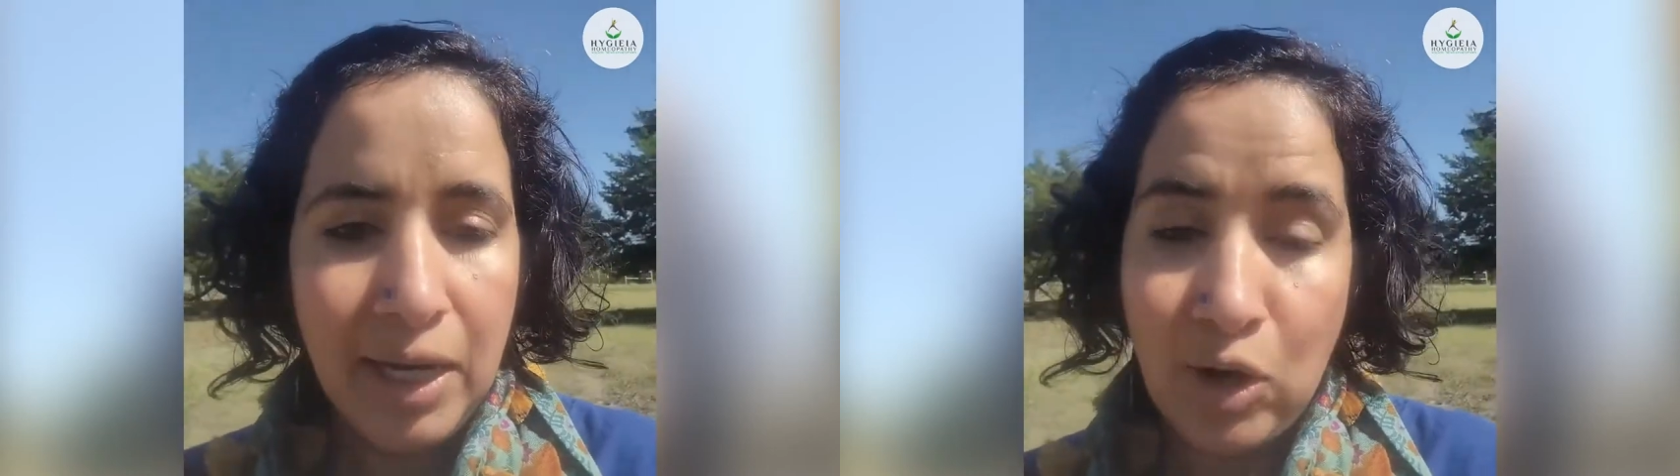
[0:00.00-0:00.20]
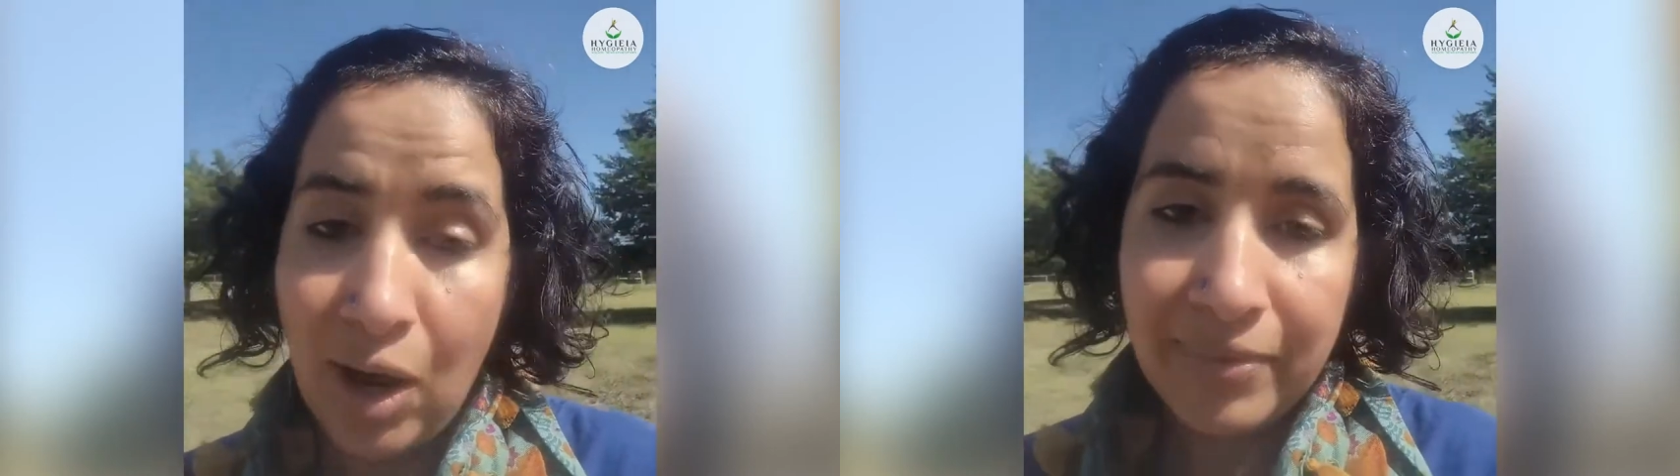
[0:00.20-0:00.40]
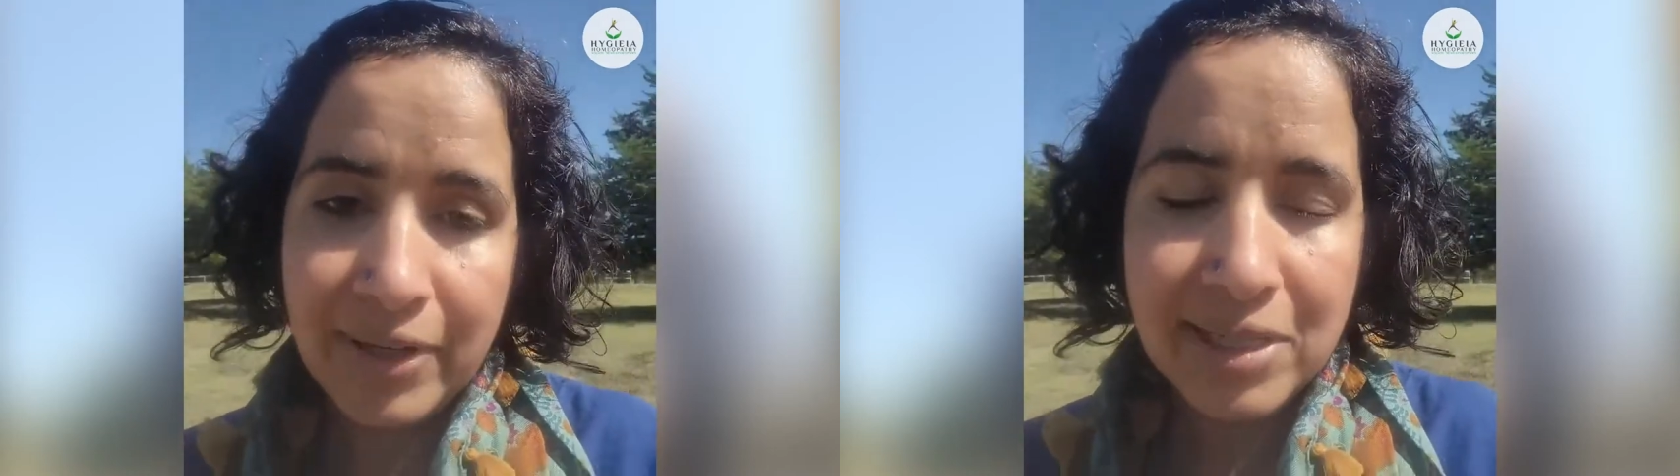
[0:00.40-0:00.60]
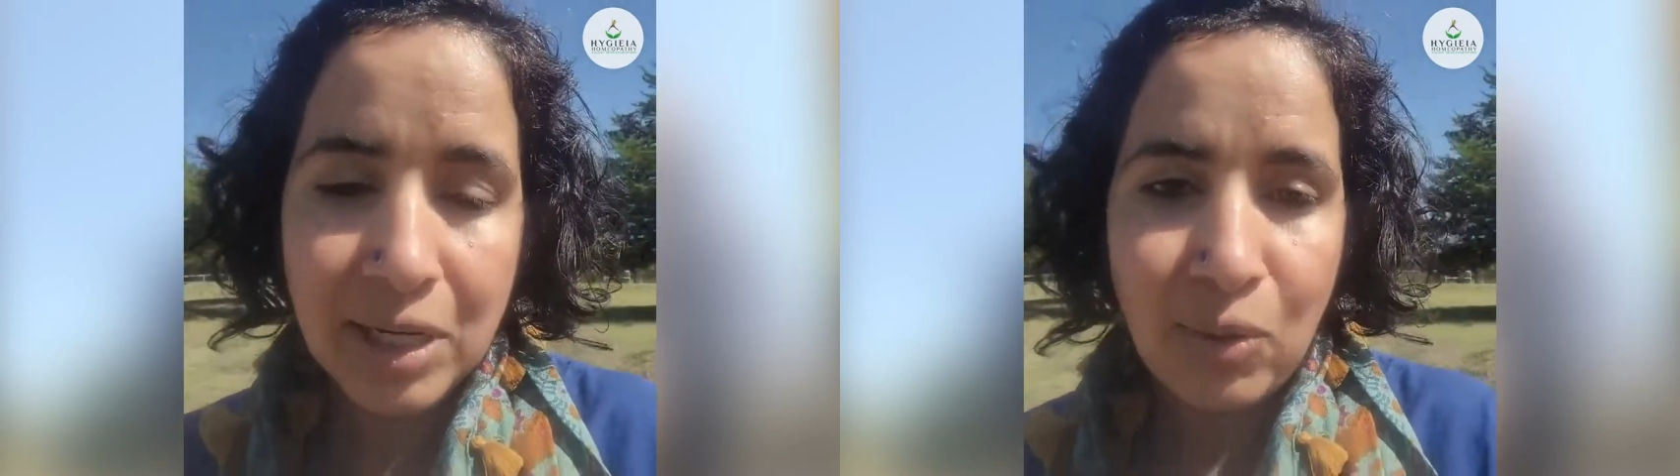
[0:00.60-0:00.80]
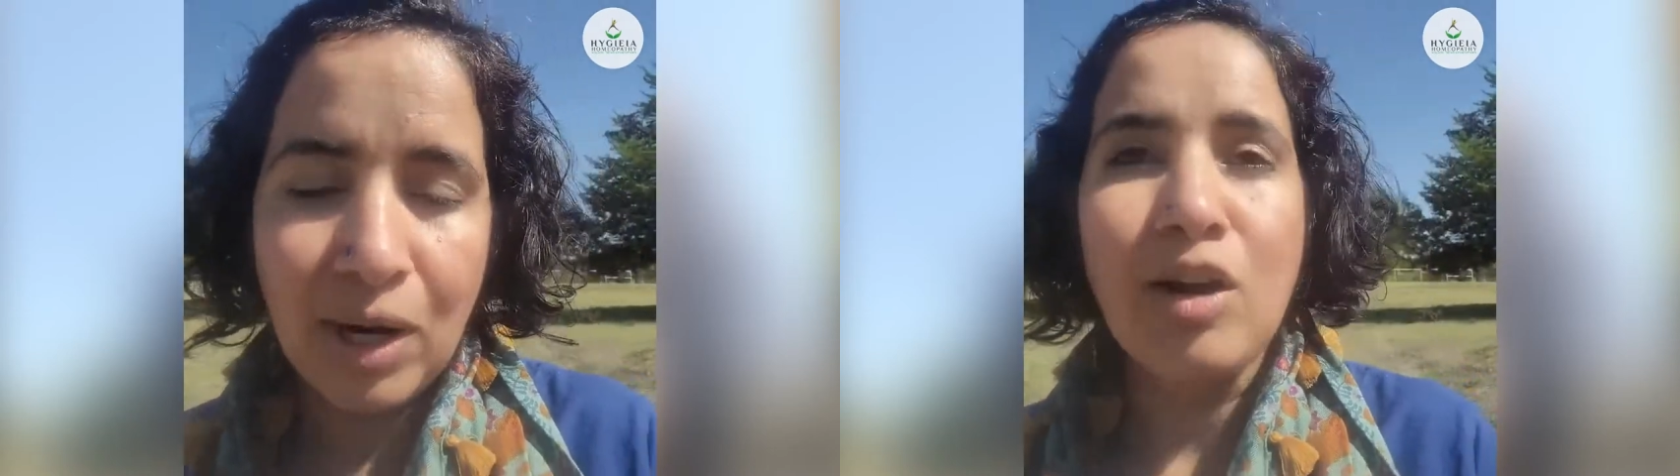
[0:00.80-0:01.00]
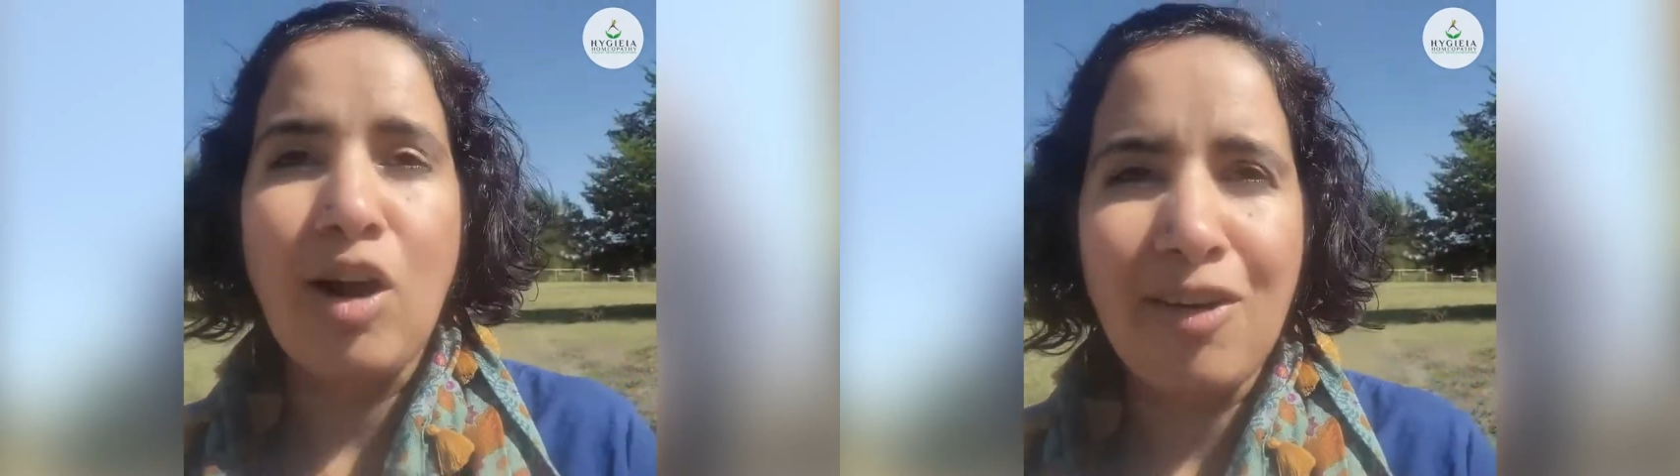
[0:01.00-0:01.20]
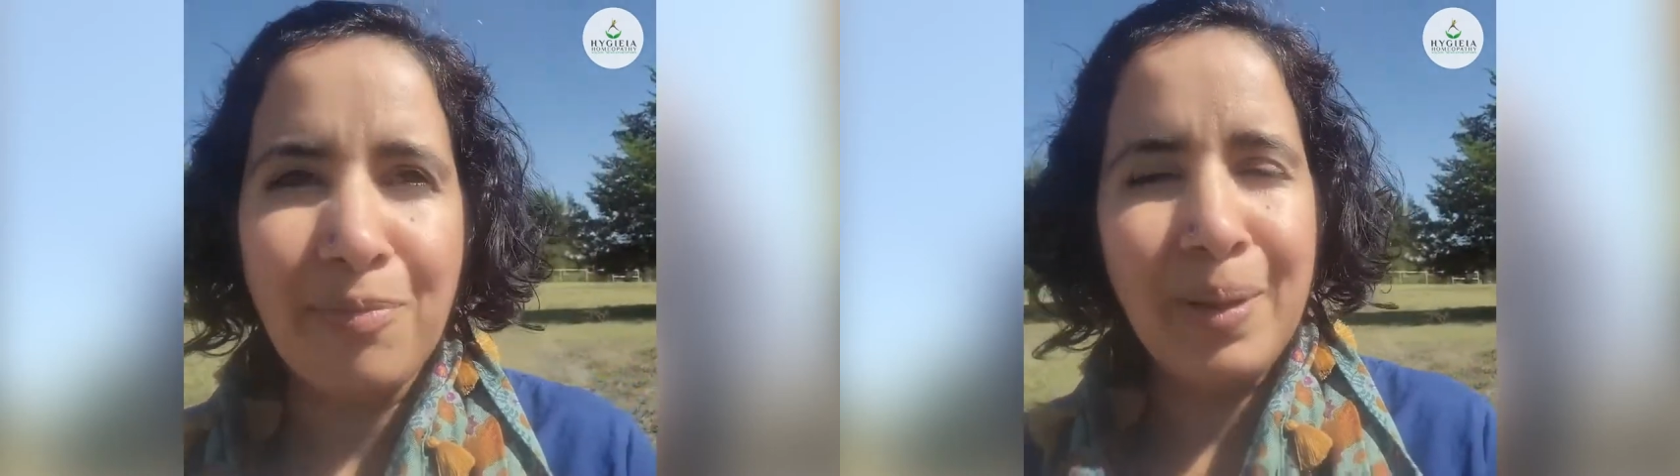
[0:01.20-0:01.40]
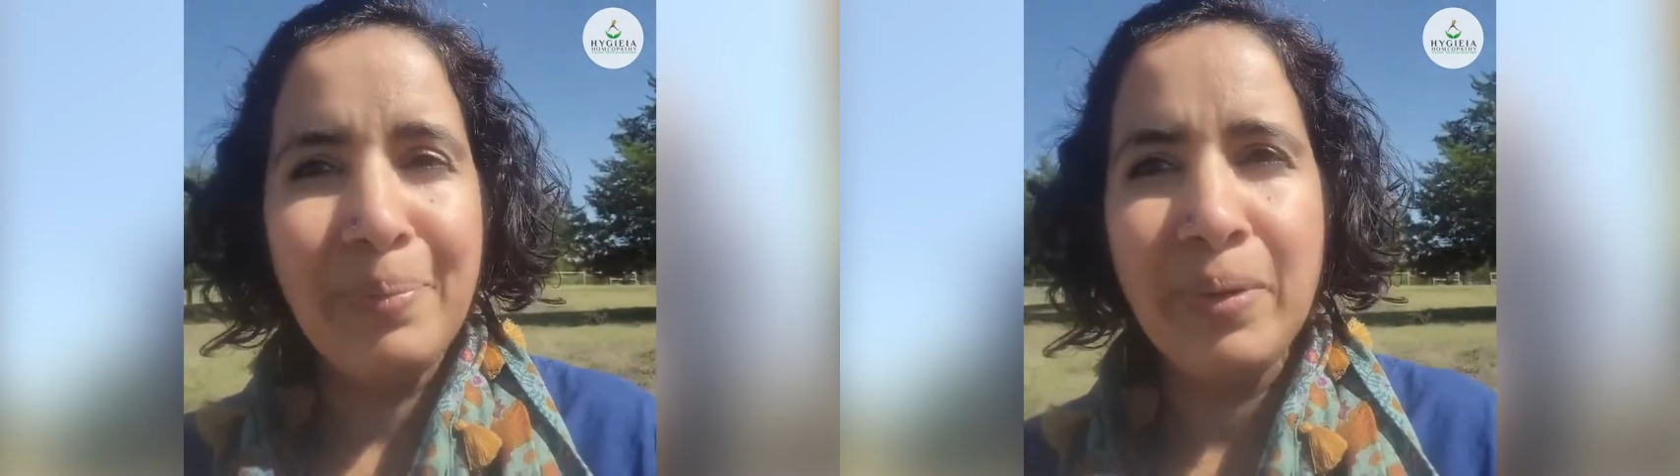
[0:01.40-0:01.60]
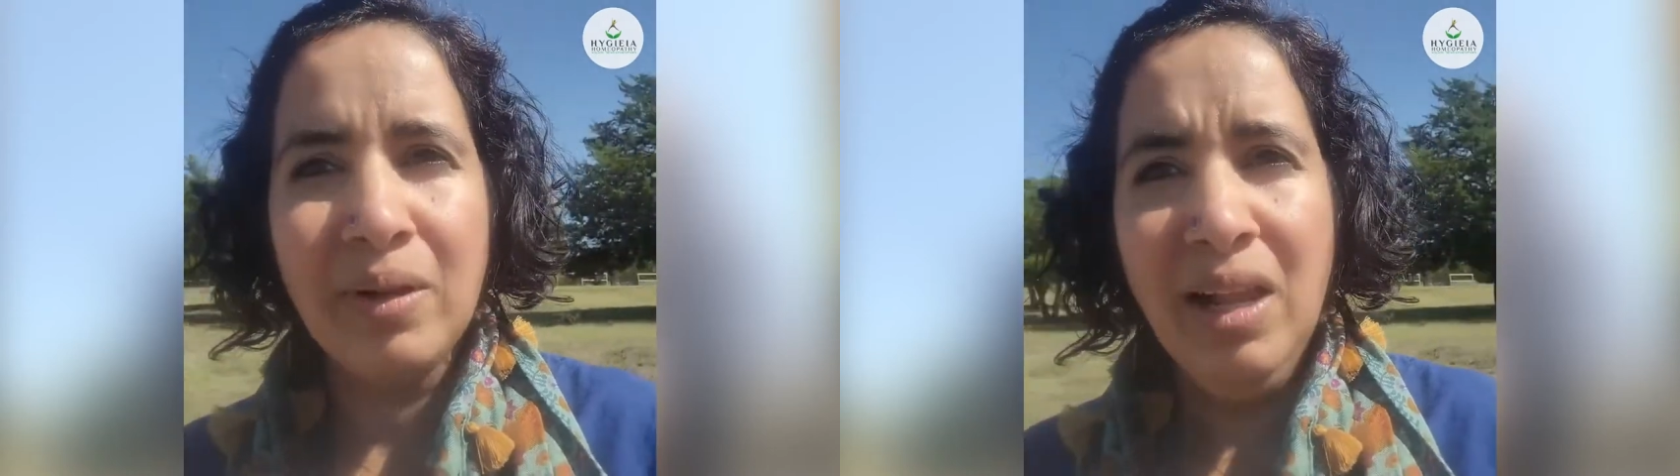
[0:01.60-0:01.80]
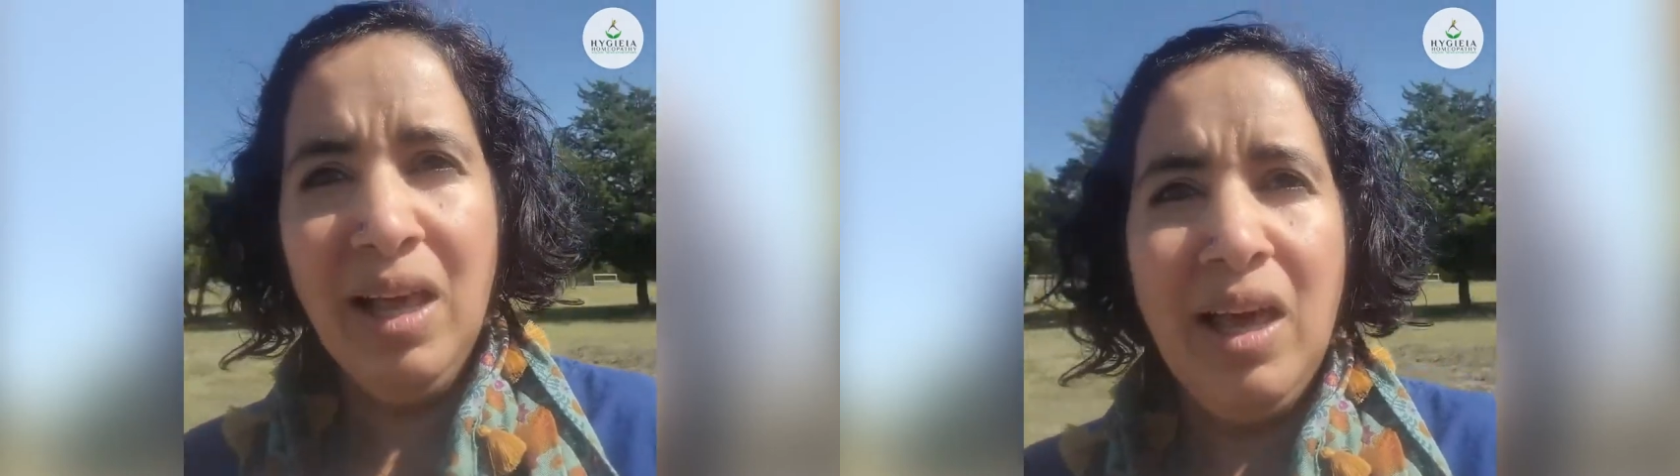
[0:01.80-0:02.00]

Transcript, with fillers: you know, obviously want a lot of people.